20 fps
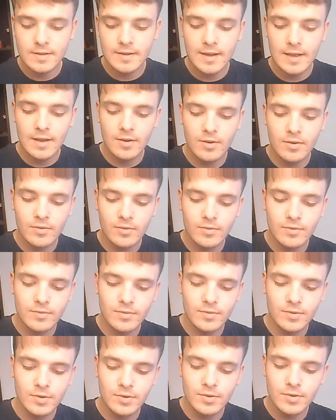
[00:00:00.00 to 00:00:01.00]
Now
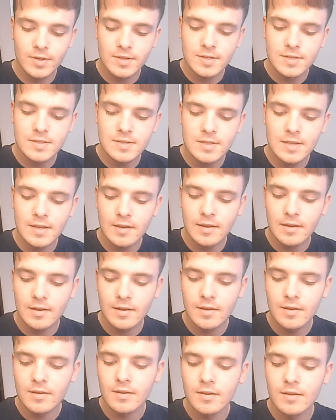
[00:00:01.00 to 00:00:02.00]
you're going to
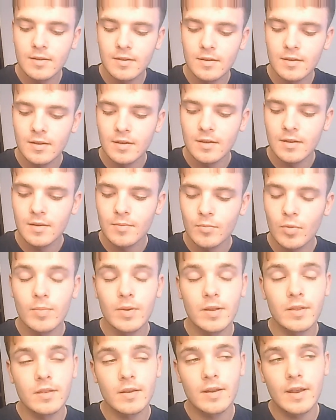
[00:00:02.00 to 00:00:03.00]
see
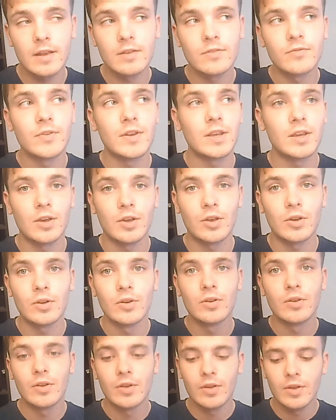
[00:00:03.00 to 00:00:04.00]
probably in the next video
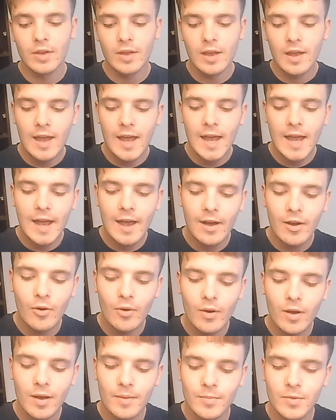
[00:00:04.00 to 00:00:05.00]

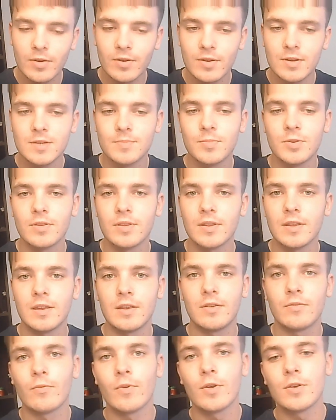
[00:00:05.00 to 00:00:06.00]
how I'm going to put
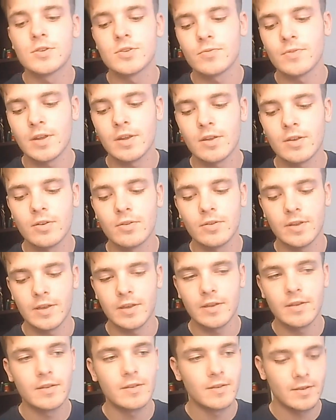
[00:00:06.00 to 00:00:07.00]
the rotary
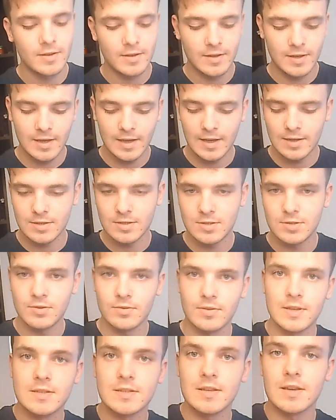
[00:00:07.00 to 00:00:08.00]
encoder
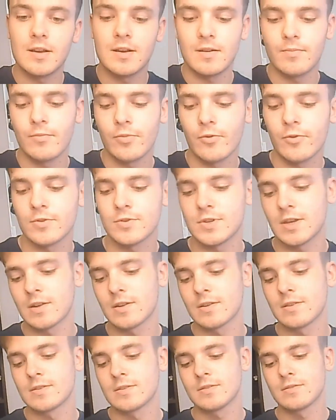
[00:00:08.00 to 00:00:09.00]
into this arm
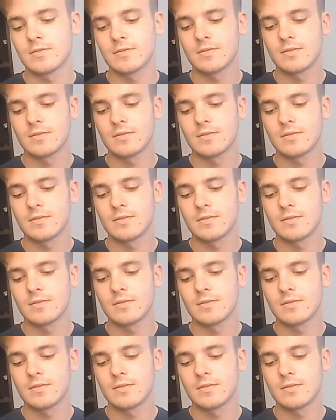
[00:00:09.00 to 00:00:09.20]
project,